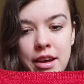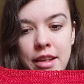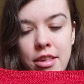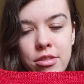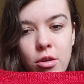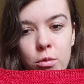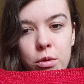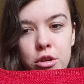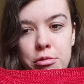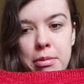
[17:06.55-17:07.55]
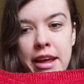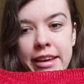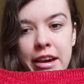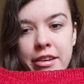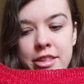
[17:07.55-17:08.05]
I just don't want to be playing
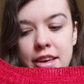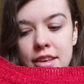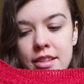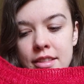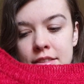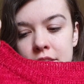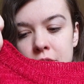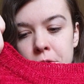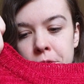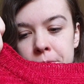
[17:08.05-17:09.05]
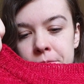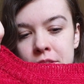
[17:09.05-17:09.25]
yarn chicken, so